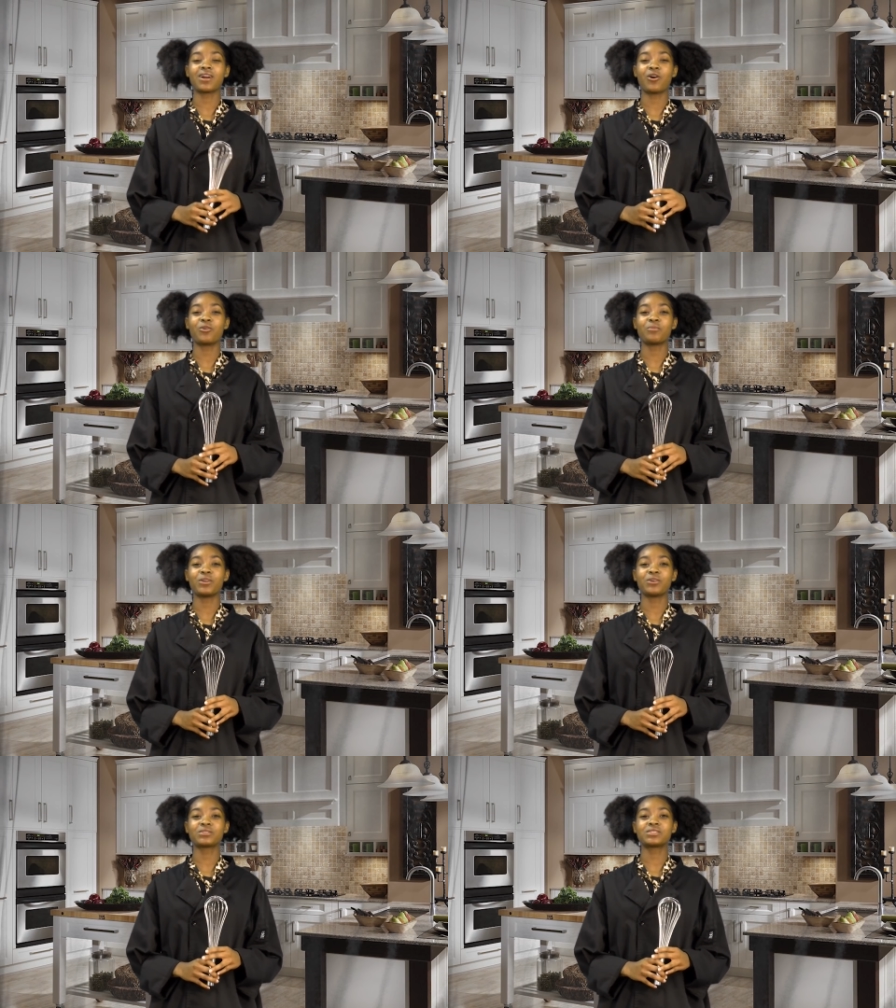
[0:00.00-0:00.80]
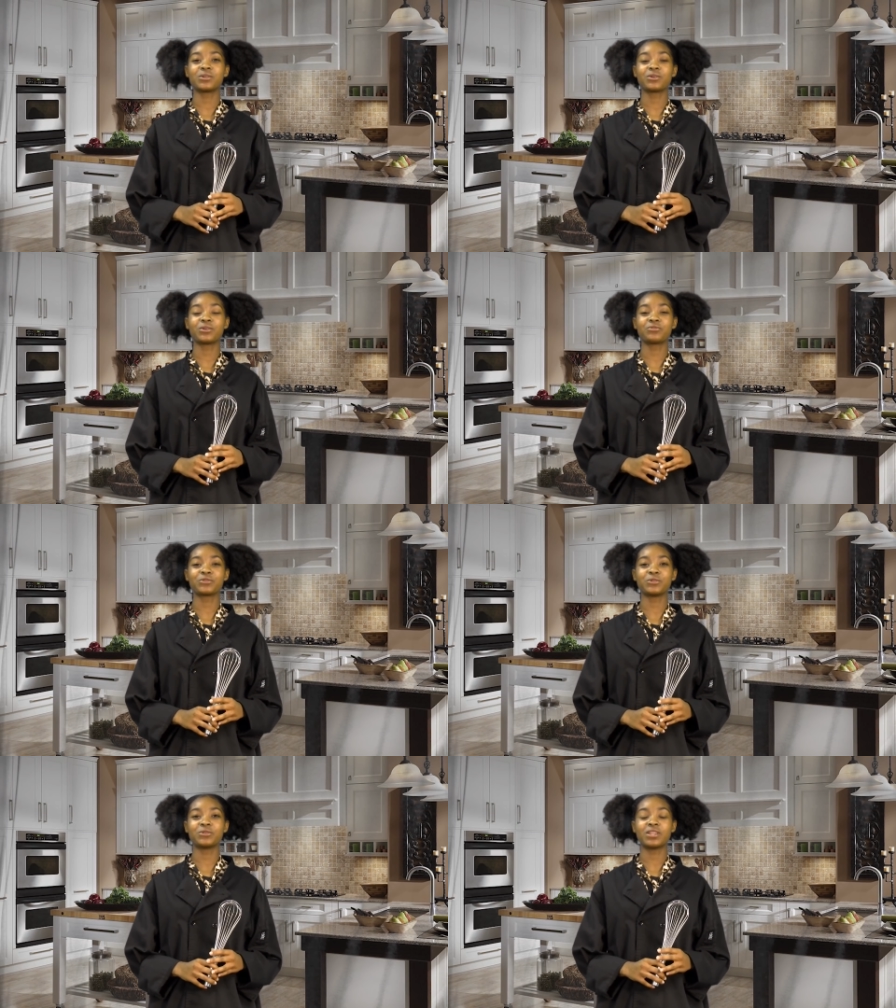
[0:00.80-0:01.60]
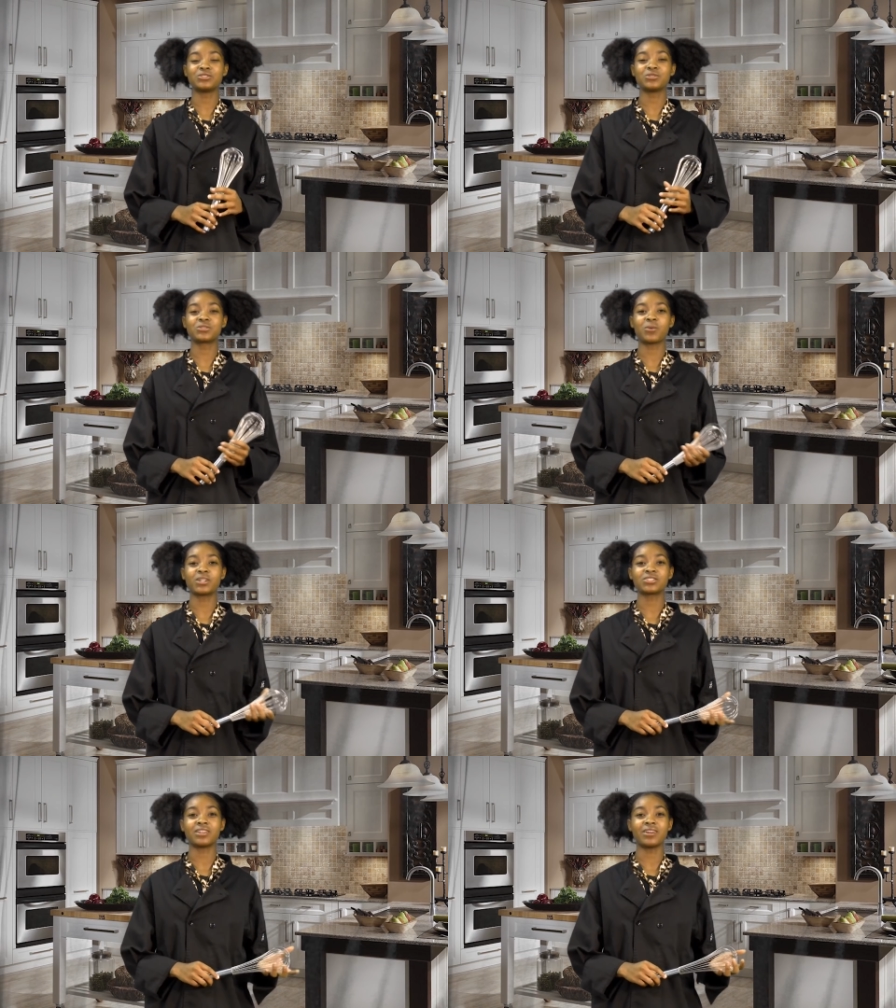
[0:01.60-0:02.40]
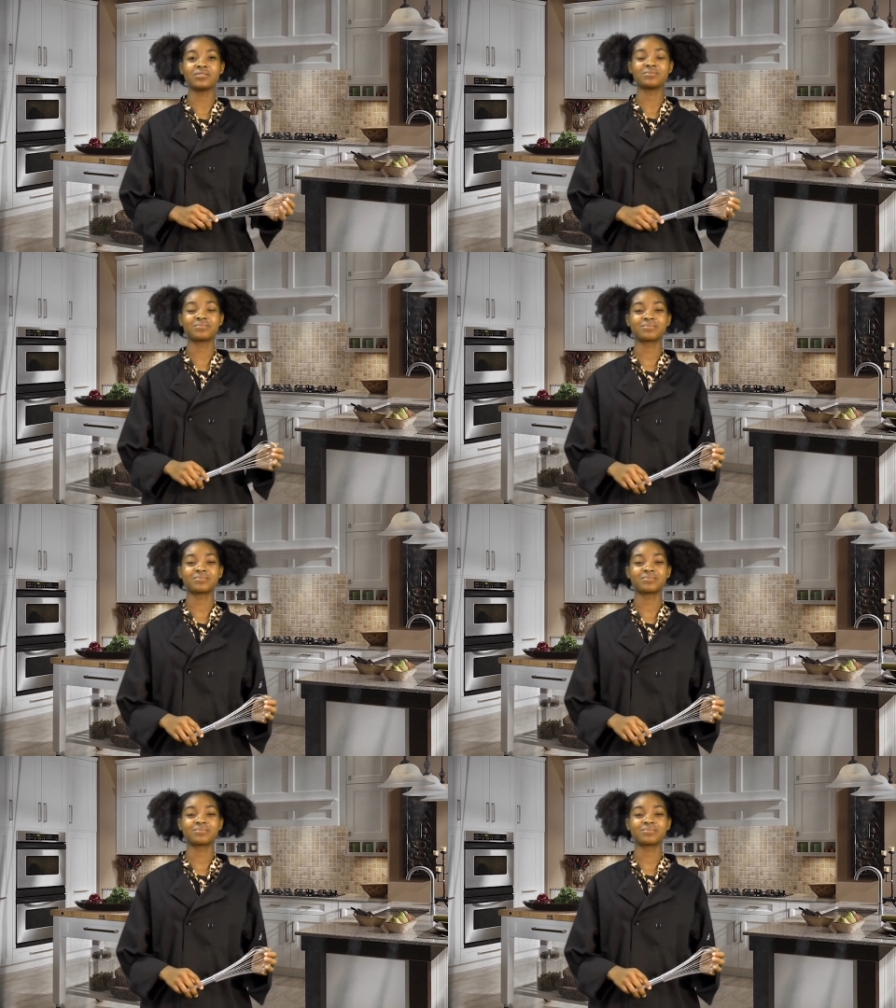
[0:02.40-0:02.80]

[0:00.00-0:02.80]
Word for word: oatmeal, cereal, fruit, and juice to wash it down.